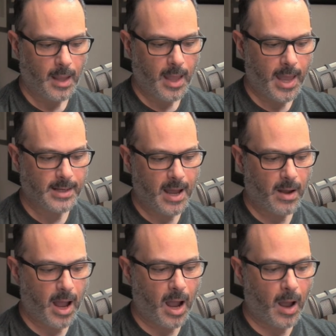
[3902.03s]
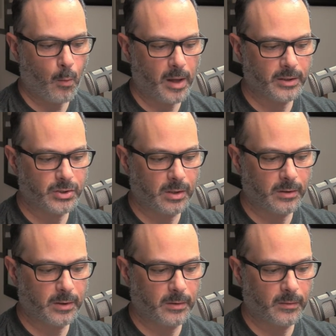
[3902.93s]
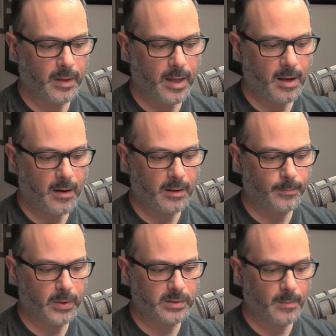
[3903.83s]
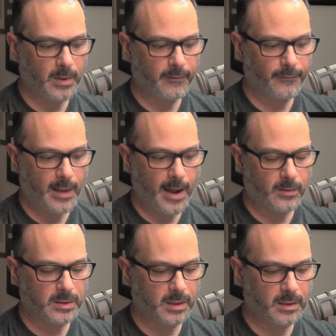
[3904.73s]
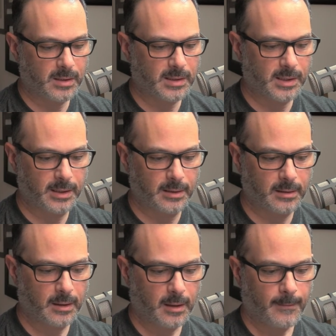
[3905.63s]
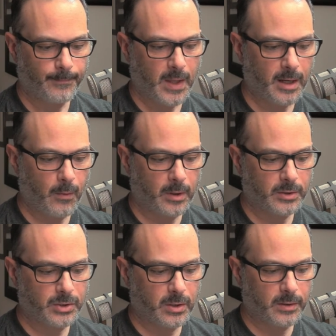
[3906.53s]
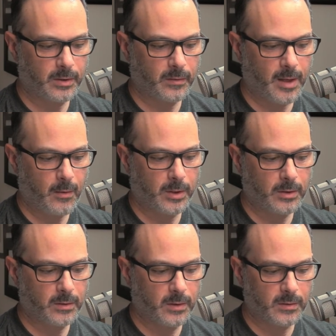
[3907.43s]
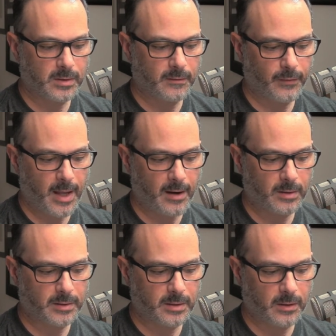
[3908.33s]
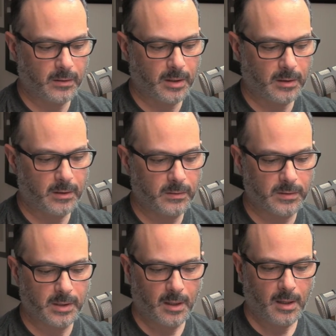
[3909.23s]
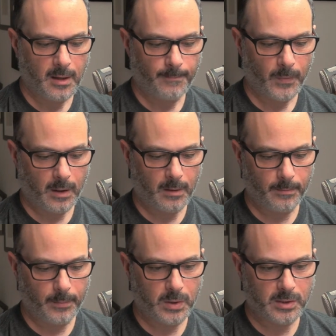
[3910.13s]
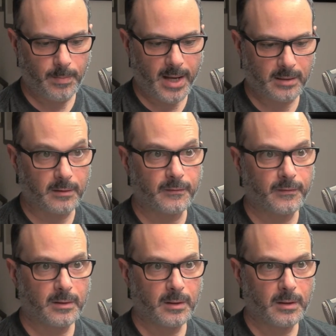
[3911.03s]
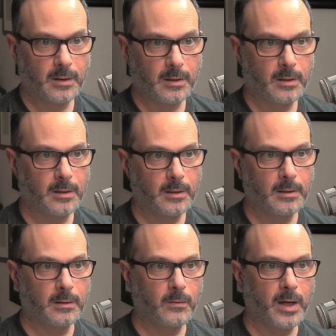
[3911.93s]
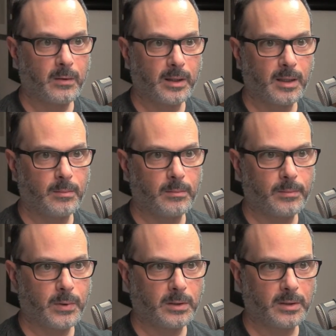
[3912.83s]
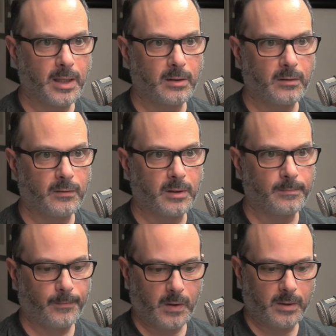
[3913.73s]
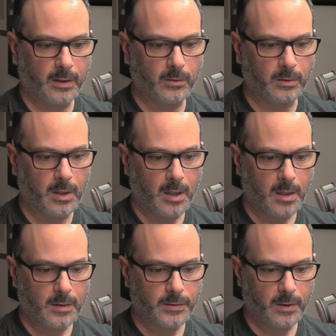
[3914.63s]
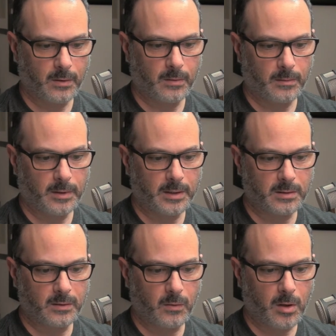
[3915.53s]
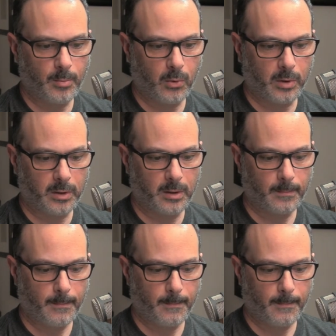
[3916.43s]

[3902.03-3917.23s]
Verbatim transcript: And now I, I want to show you that I'm going to put some like flowers in this scene. And I want to show you that when you use the flowers, you can use um, perspective. Why do I keep pulling that over? Okay, cool. So let's do our border.